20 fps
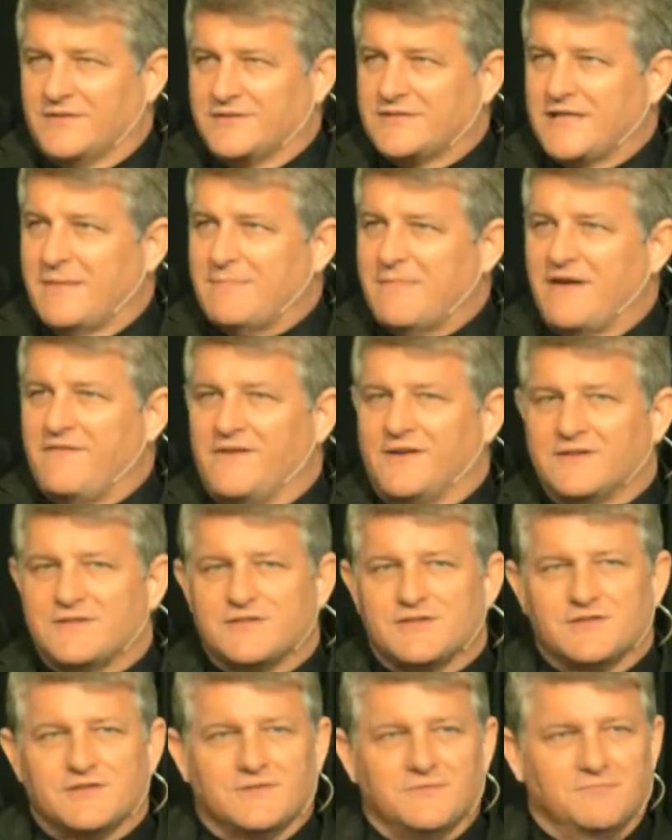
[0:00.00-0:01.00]
Some of
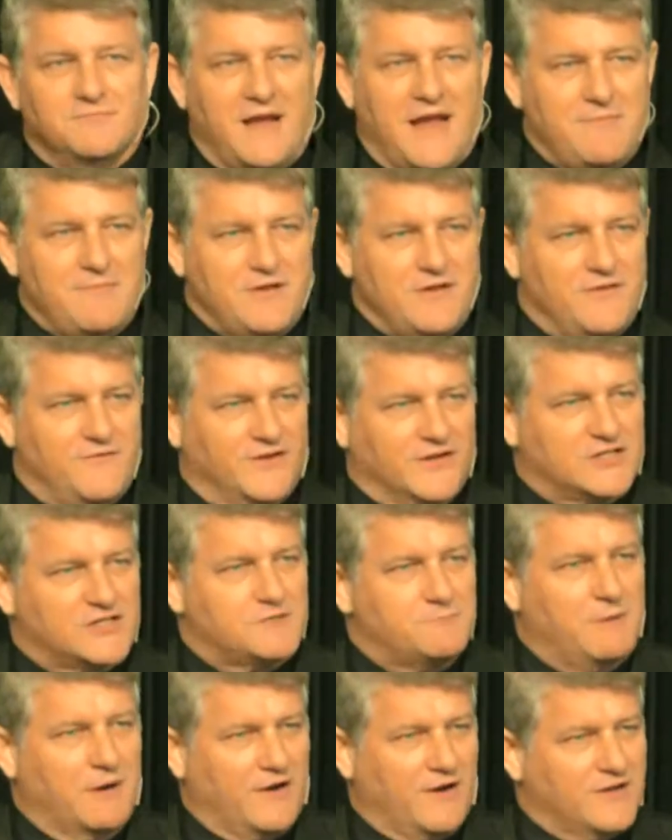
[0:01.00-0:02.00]
us, maybe you've
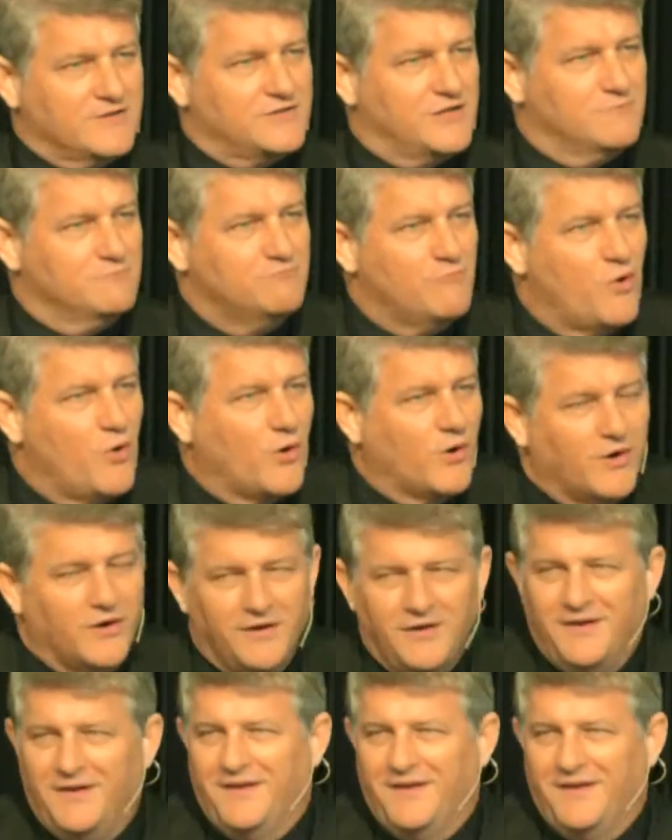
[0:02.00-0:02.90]
experienced it more